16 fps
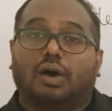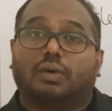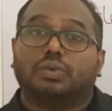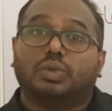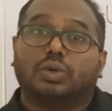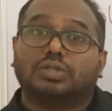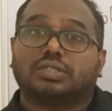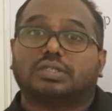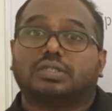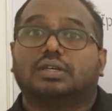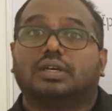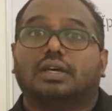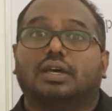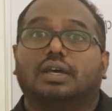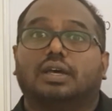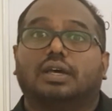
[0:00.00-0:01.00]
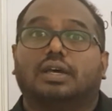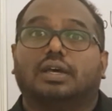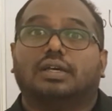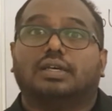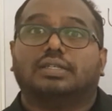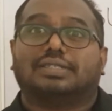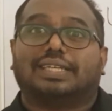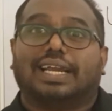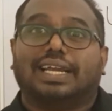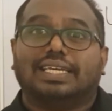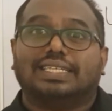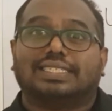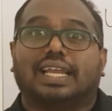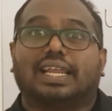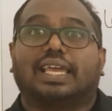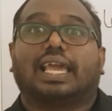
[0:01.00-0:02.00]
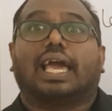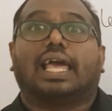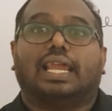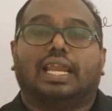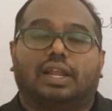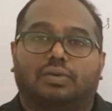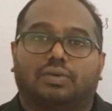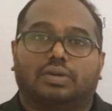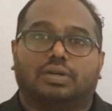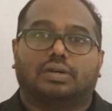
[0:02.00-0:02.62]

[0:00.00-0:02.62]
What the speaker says: those studies are carried out.